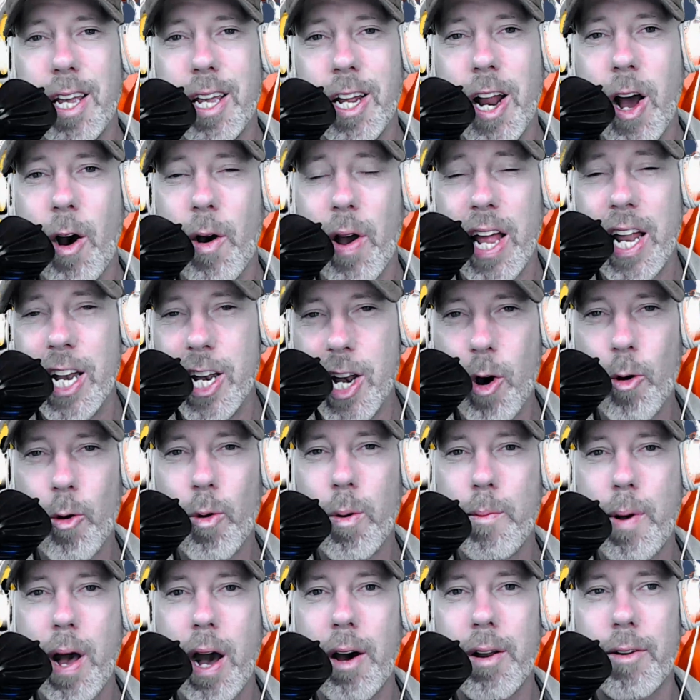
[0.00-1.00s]
and
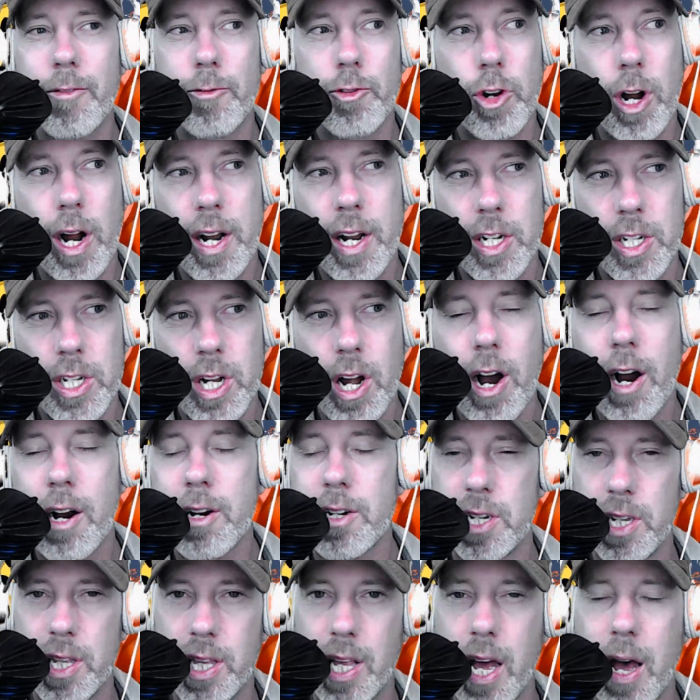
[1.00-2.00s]
no amount of trying to
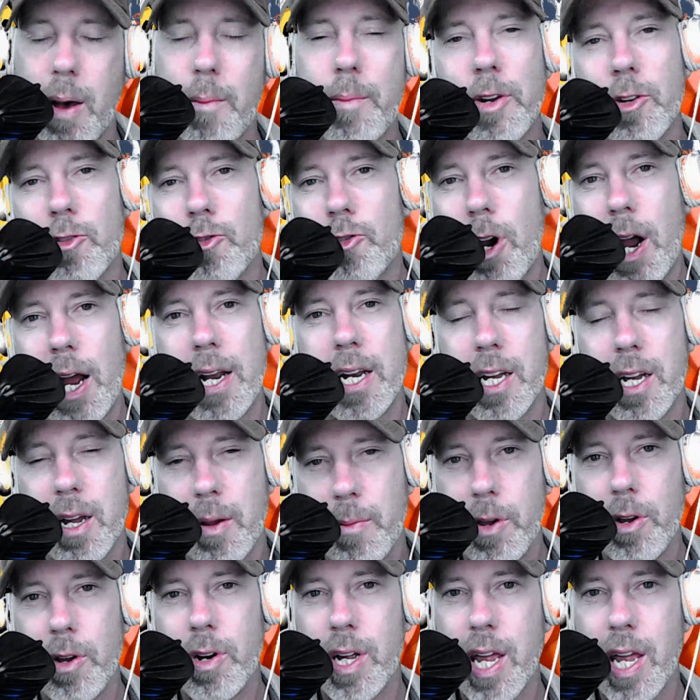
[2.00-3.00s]
talk to them and trying to
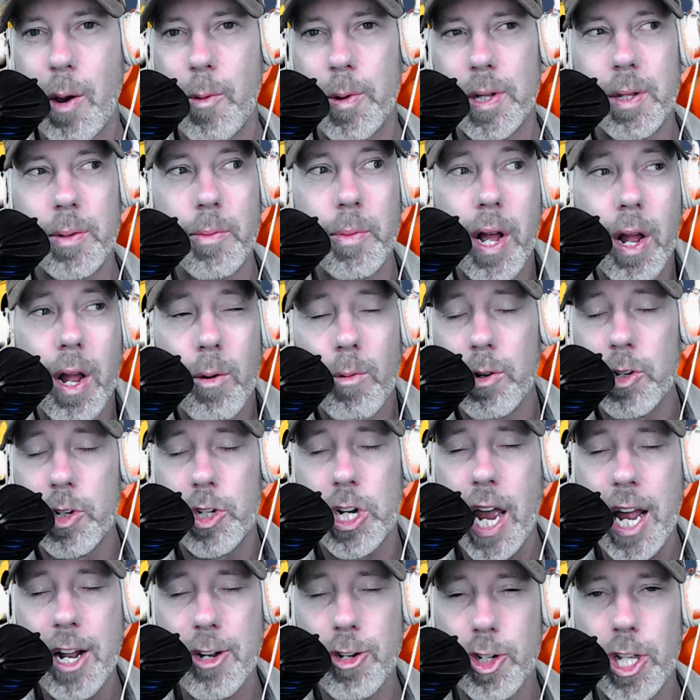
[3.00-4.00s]
communicate with them will
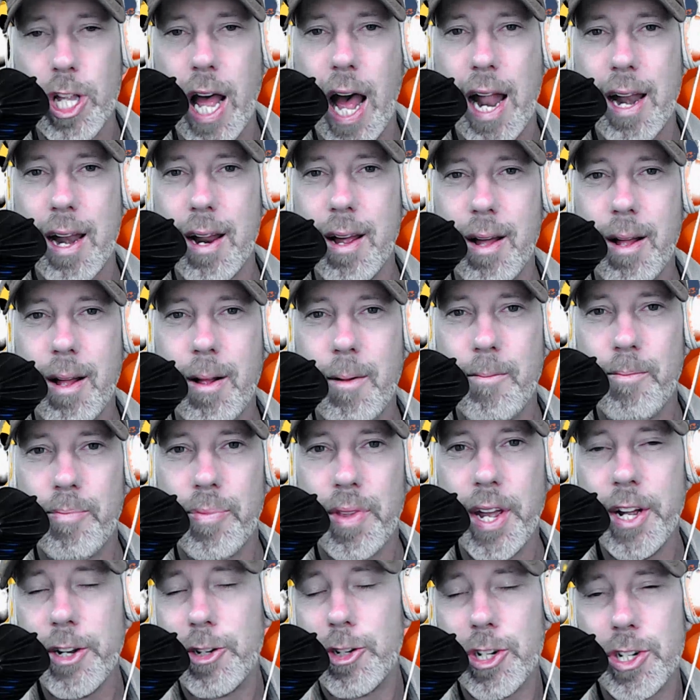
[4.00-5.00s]
change that.
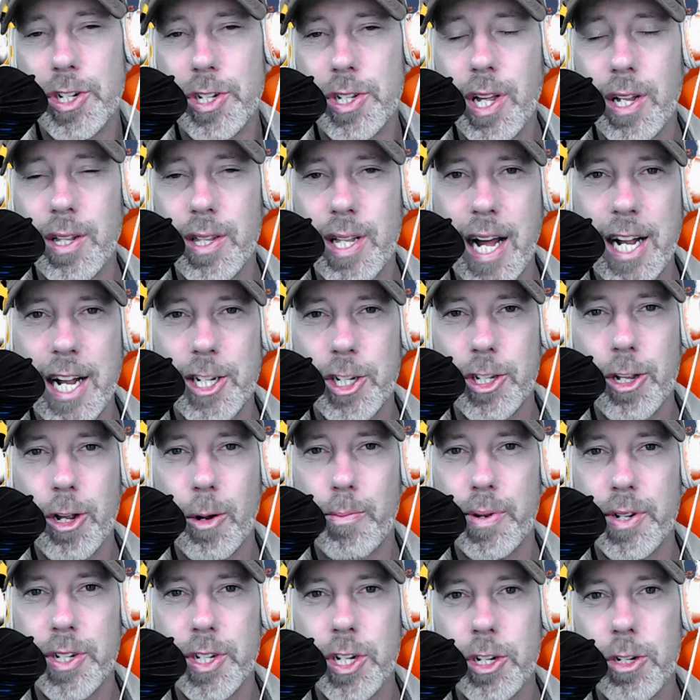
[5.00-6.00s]
It just, that's
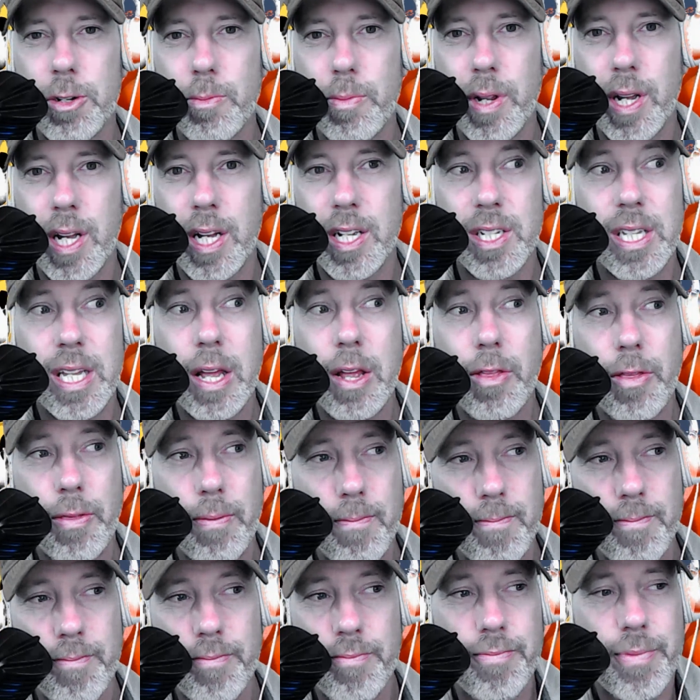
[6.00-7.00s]
their position, because they
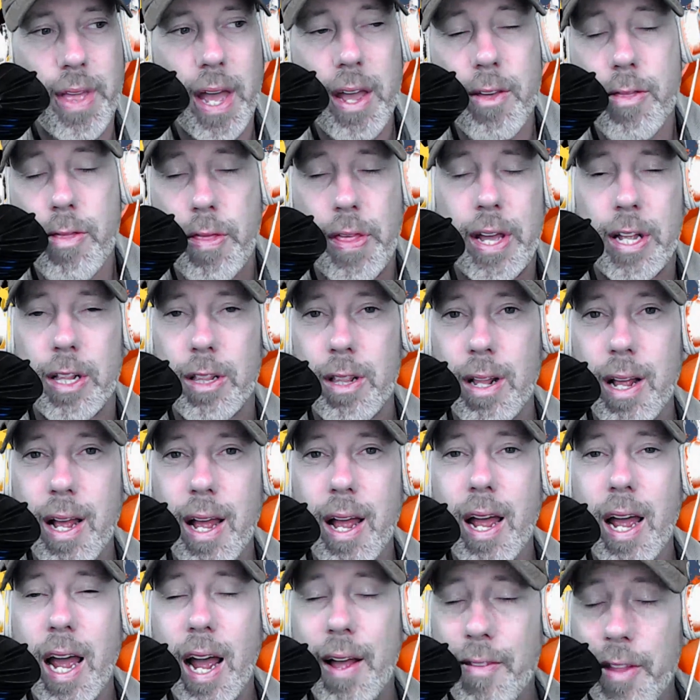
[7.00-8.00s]
think,
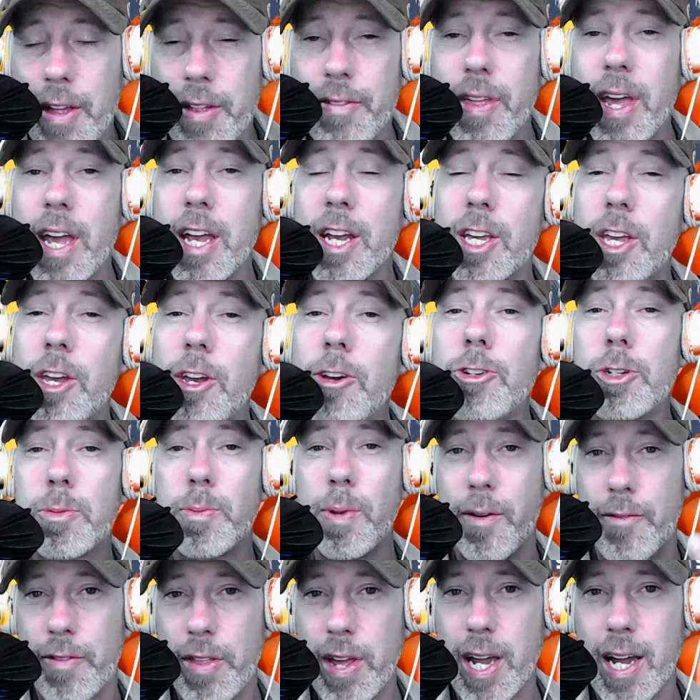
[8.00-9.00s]
and they
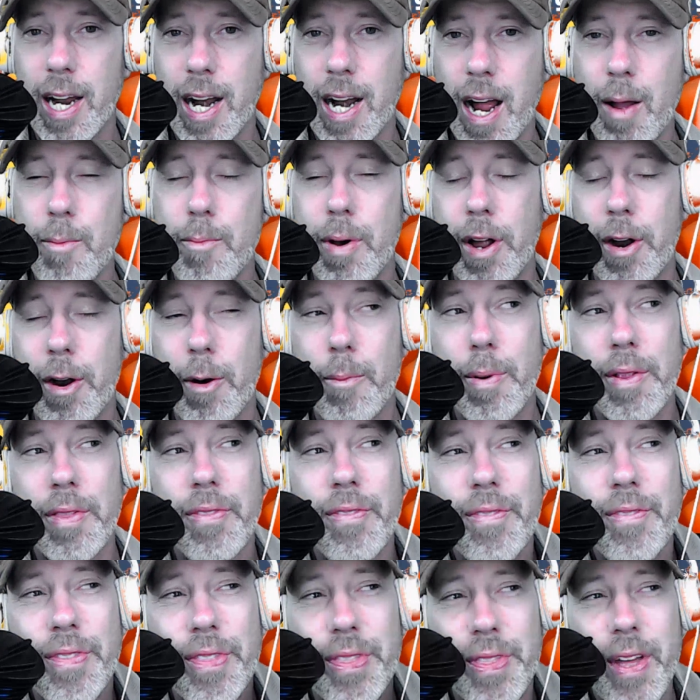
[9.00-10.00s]
accuse me of thinking I'm better,
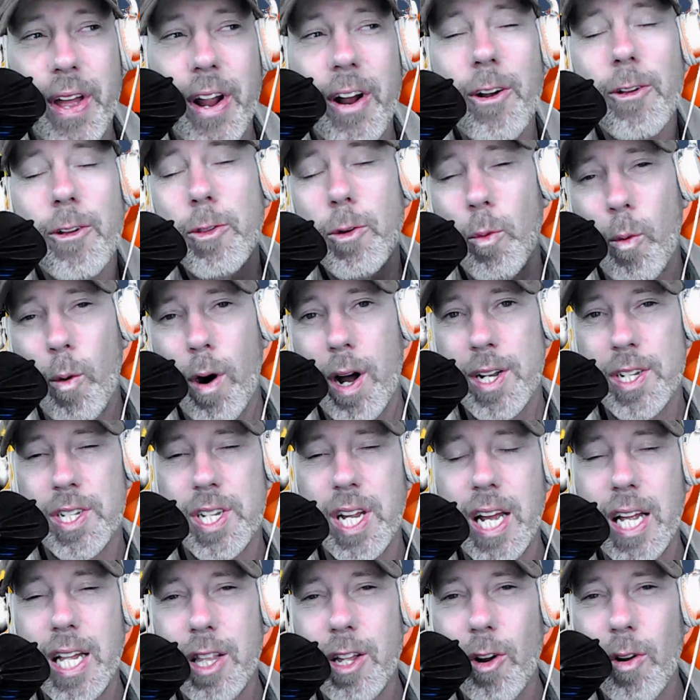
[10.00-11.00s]
but they're the
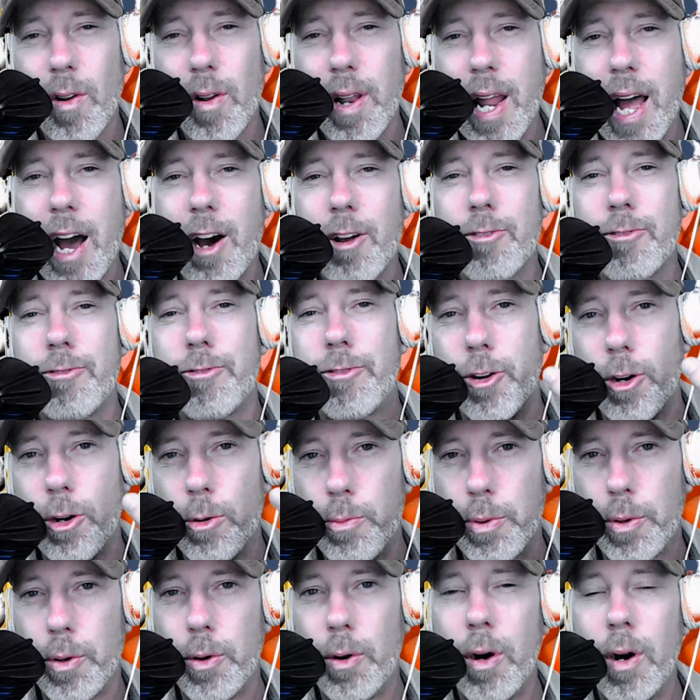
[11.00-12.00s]
ones in their loud
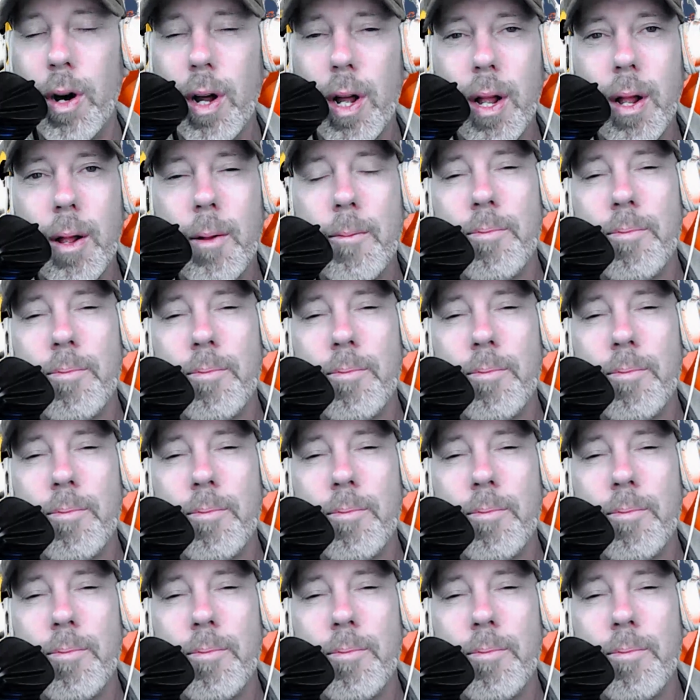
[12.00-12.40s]
verbal,